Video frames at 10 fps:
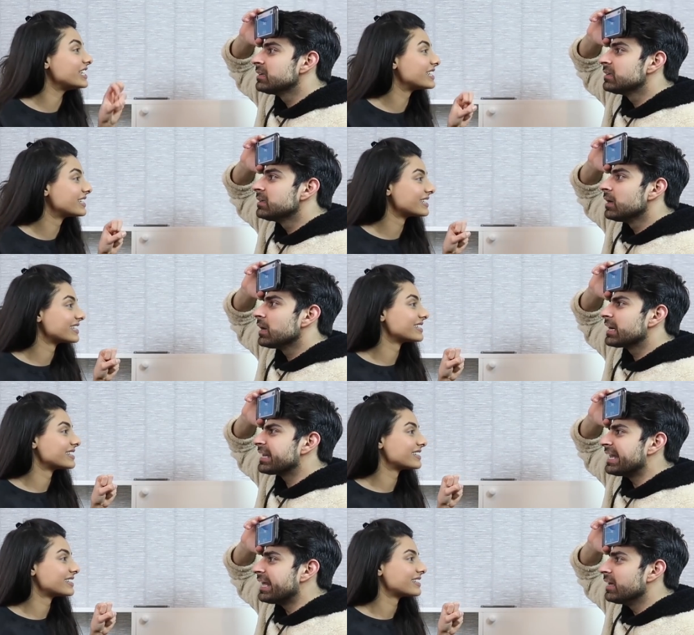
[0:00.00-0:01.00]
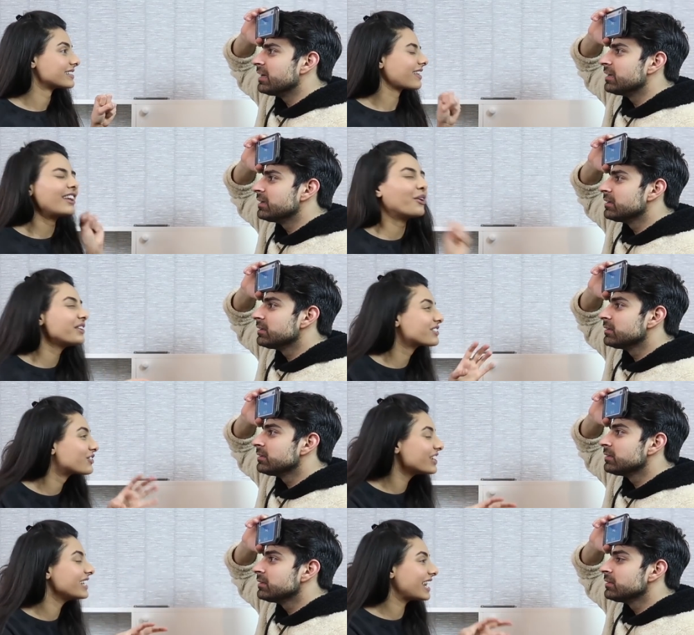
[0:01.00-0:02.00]
Speaker 1: green. Karele. No, it's
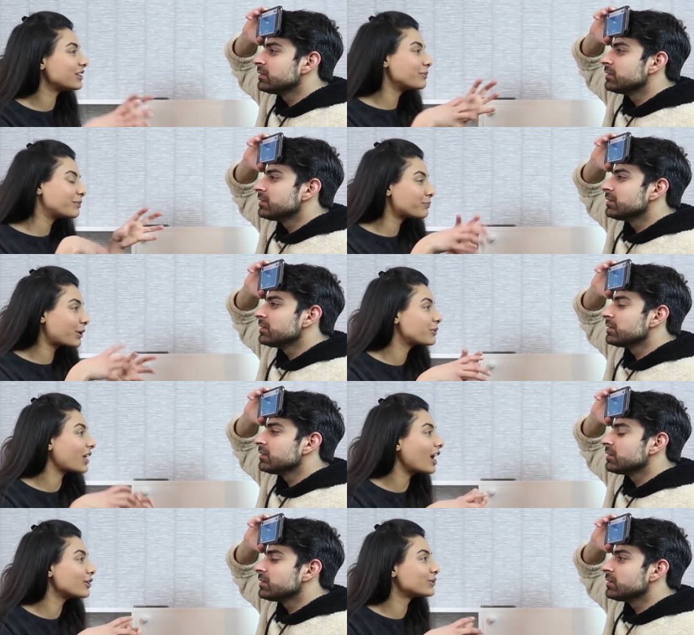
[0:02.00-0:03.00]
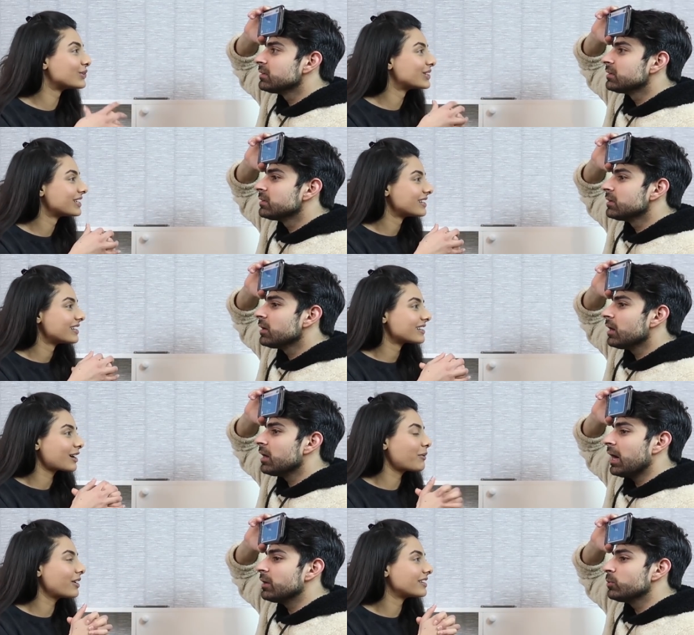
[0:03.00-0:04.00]
green, and you put it with aloo.
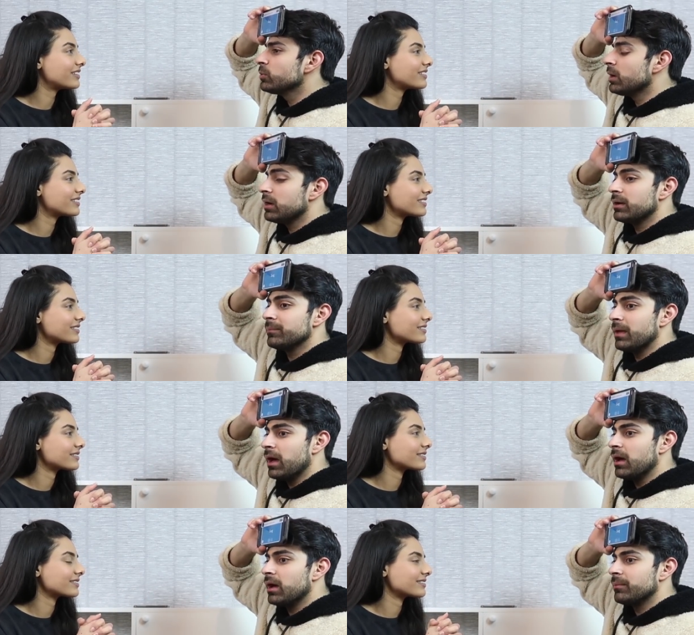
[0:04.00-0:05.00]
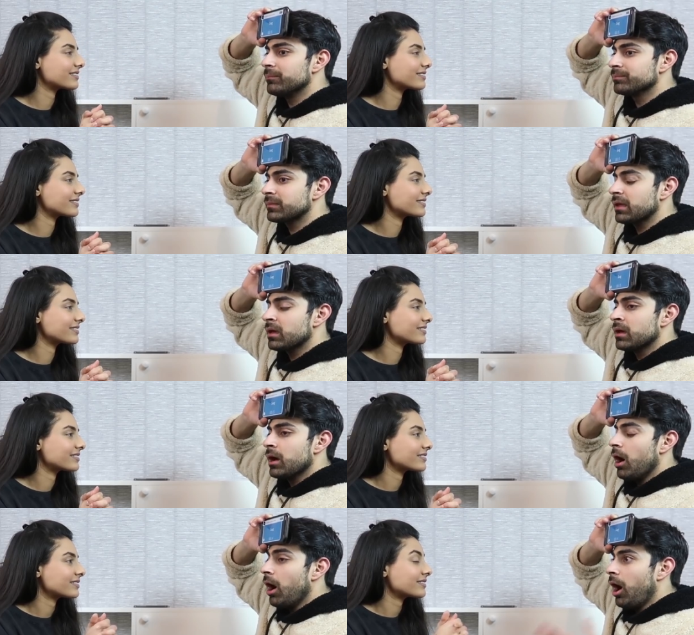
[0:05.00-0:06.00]
Speaker 2: Uh, aloo, um, um,
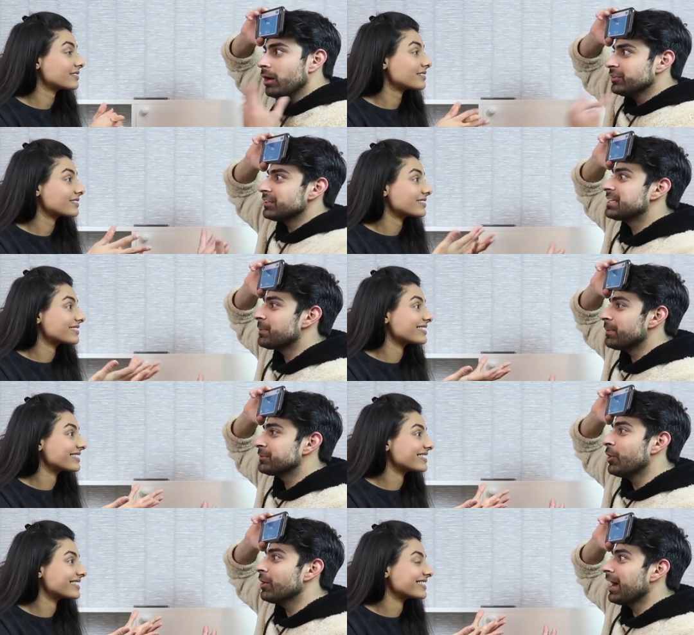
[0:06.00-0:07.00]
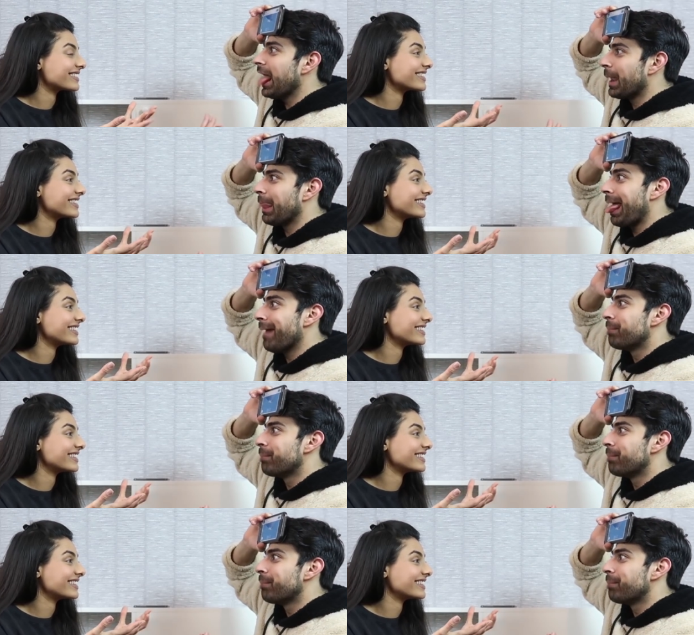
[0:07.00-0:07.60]
Oh, I said the tip of my tongue. I don't